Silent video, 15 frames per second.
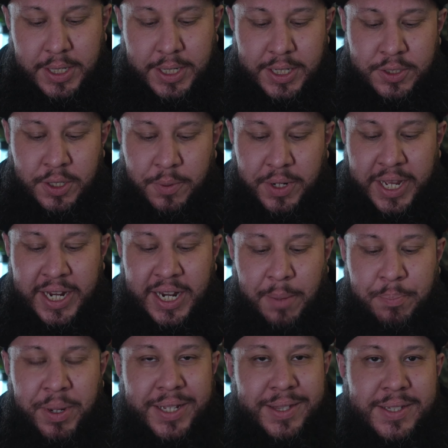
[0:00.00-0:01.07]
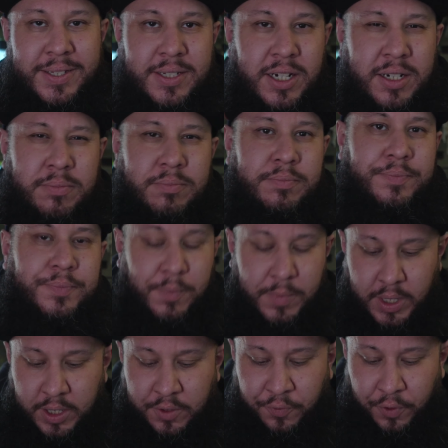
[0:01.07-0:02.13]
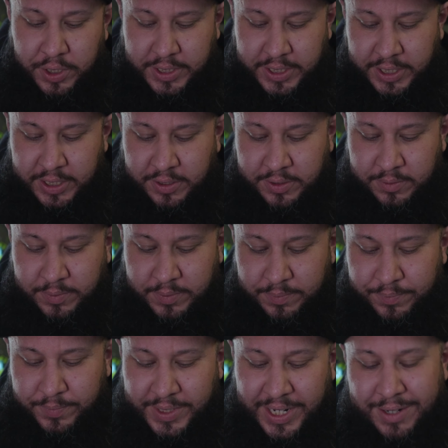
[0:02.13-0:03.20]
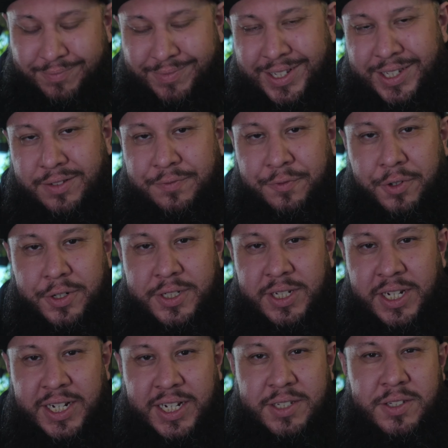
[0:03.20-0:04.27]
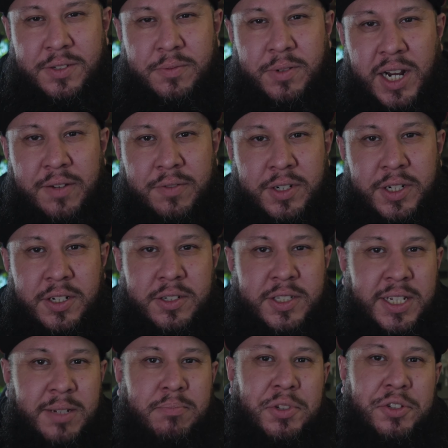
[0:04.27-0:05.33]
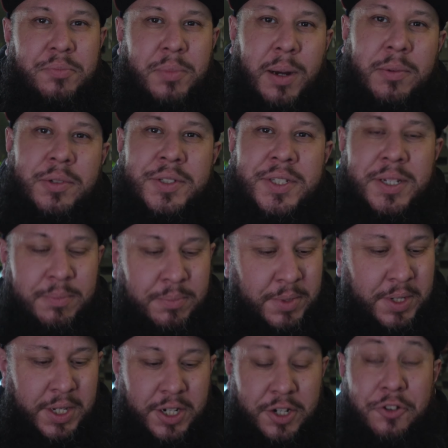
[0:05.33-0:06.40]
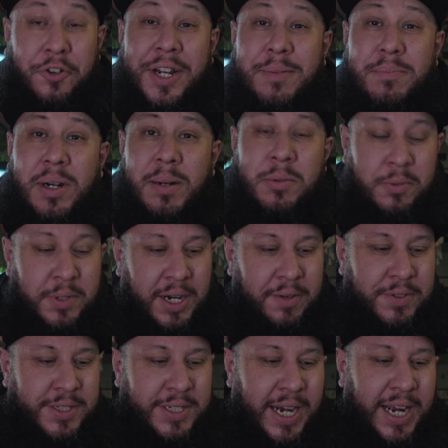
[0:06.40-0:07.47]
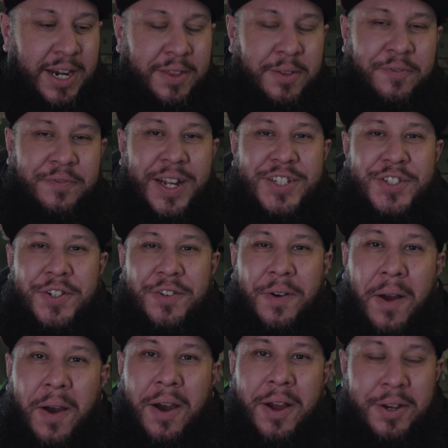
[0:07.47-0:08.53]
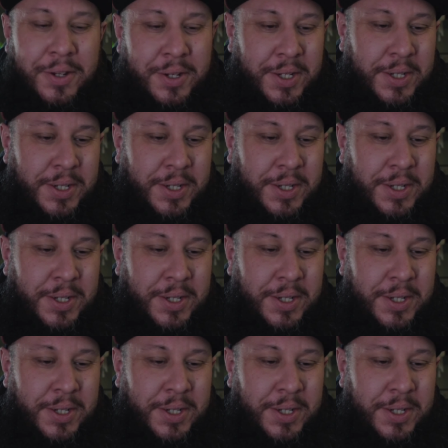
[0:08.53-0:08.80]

So I went ahead and I picked this up. Unfortunately, not really unfortunately, I guess it's whatever, team blue bubble, team green bubble, whatever side of the fence you're on.